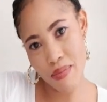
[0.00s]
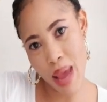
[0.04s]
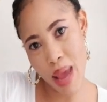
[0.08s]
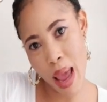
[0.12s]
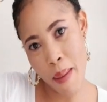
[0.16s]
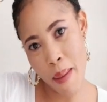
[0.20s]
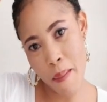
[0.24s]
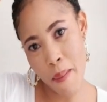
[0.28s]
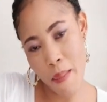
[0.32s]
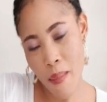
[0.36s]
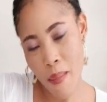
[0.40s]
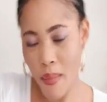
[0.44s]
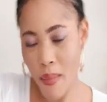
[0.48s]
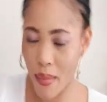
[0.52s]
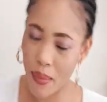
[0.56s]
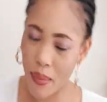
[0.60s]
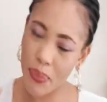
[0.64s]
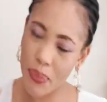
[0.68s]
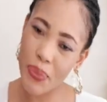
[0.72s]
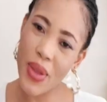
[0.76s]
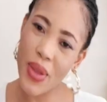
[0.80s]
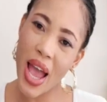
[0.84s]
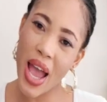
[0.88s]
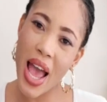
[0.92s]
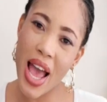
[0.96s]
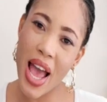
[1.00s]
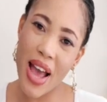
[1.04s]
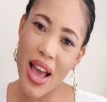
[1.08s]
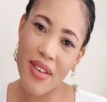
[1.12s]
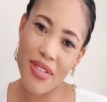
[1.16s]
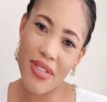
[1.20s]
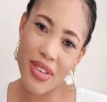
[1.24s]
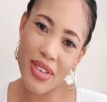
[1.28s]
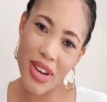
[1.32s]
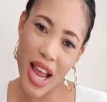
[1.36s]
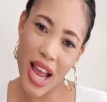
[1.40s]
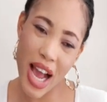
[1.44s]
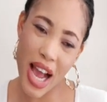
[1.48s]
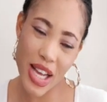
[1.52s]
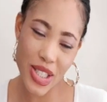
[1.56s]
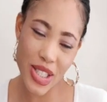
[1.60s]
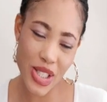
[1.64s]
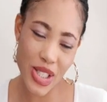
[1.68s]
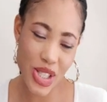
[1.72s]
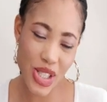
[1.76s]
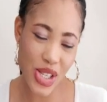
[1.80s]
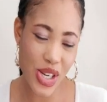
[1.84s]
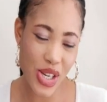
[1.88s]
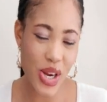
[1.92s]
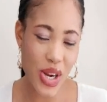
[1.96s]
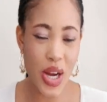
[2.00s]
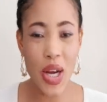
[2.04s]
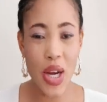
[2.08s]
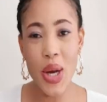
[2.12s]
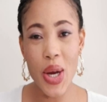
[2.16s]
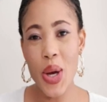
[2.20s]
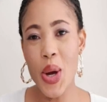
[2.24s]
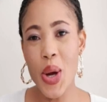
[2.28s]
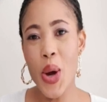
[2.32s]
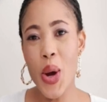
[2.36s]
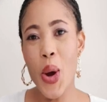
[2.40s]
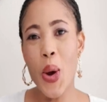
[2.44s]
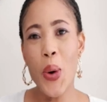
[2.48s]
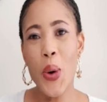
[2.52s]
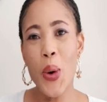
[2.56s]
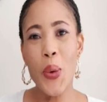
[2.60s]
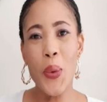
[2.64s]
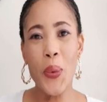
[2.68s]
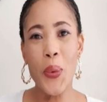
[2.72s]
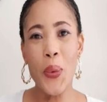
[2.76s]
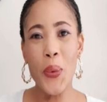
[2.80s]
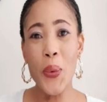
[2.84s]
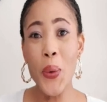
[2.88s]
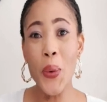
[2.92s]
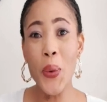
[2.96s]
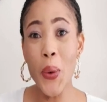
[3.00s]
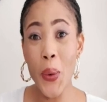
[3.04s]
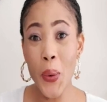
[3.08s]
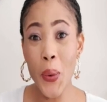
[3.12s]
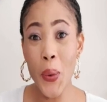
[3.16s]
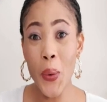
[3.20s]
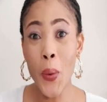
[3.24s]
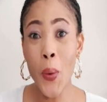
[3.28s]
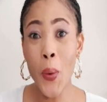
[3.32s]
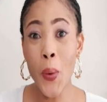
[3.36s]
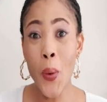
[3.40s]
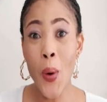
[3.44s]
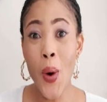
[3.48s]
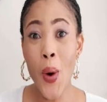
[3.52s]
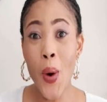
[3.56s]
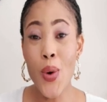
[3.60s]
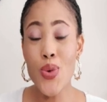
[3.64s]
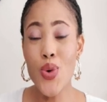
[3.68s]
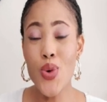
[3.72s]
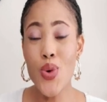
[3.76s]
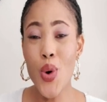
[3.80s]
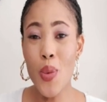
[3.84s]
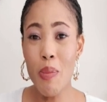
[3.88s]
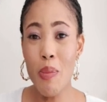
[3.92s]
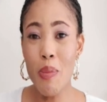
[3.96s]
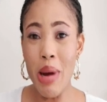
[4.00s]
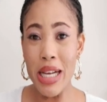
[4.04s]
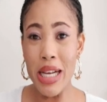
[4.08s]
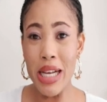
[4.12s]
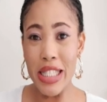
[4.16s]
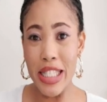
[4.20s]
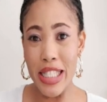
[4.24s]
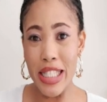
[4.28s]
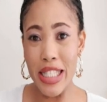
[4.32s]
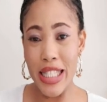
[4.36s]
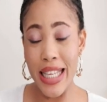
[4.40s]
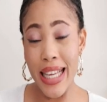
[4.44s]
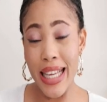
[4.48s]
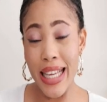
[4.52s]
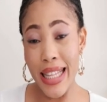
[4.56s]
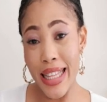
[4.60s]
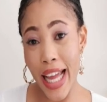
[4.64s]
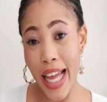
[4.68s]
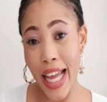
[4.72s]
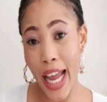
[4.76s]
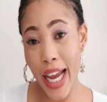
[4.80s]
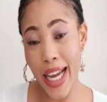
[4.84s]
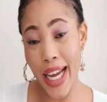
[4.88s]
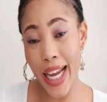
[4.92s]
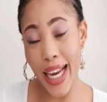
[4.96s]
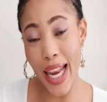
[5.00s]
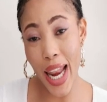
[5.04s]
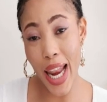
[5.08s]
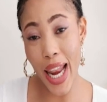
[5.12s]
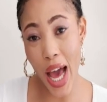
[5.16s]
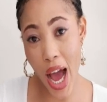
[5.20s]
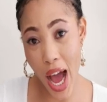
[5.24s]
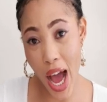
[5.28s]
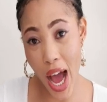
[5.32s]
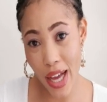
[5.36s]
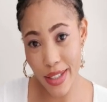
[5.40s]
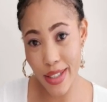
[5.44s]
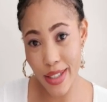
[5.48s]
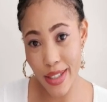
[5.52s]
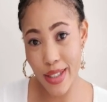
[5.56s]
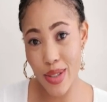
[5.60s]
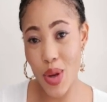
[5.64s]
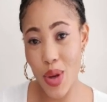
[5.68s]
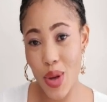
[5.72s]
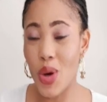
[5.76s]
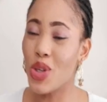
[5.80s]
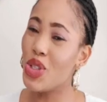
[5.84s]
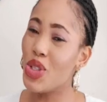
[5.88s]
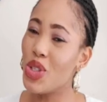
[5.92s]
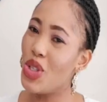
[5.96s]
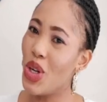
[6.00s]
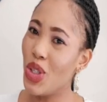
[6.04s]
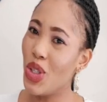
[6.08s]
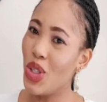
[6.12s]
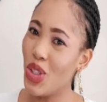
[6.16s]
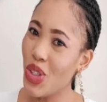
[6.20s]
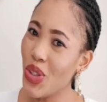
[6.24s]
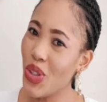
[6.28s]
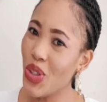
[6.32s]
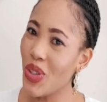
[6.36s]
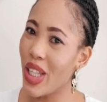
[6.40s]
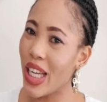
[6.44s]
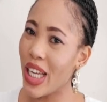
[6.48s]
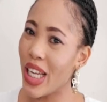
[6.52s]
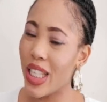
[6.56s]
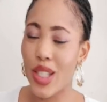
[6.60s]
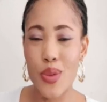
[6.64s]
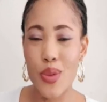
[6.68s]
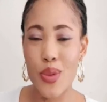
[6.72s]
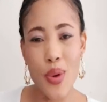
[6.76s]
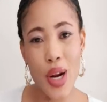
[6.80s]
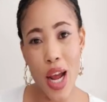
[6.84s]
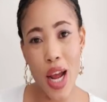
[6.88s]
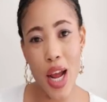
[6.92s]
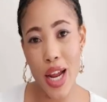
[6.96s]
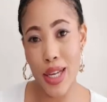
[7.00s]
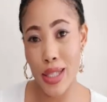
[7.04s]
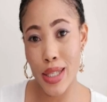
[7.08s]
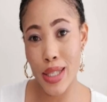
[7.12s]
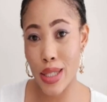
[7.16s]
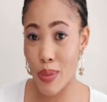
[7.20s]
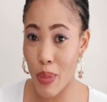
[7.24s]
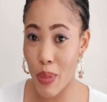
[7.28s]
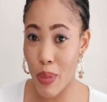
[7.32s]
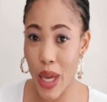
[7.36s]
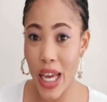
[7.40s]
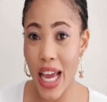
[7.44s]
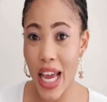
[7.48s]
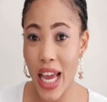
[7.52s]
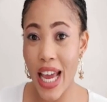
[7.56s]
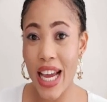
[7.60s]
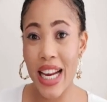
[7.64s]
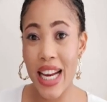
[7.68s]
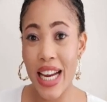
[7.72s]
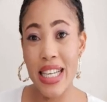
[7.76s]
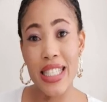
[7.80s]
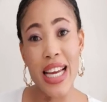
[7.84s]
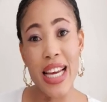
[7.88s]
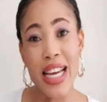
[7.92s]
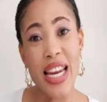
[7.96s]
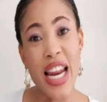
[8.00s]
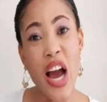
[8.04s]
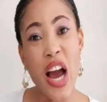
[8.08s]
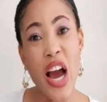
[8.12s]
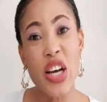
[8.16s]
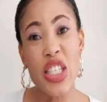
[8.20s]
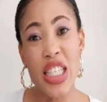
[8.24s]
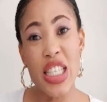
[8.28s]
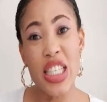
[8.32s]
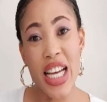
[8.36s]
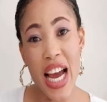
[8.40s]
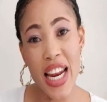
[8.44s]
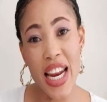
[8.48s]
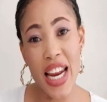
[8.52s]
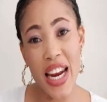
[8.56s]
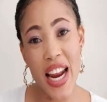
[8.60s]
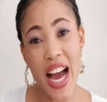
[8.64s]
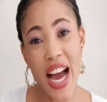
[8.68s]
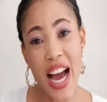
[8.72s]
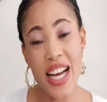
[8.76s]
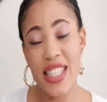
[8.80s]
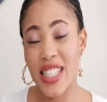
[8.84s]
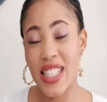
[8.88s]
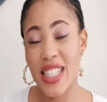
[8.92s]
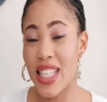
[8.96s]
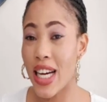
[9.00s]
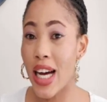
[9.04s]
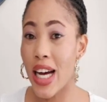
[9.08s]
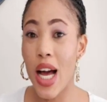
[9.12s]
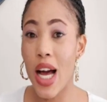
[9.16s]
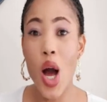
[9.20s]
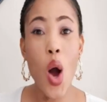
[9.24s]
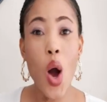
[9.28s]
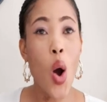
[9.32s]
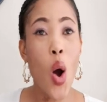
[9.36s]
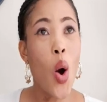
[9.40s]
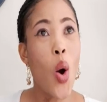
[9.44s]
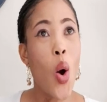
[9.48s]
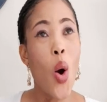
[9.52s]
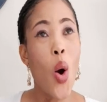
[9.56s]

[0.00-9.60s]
ma'am, I have an answer. Woo! You must see the class, because they knew that this one can't speak English, and now she got an answer.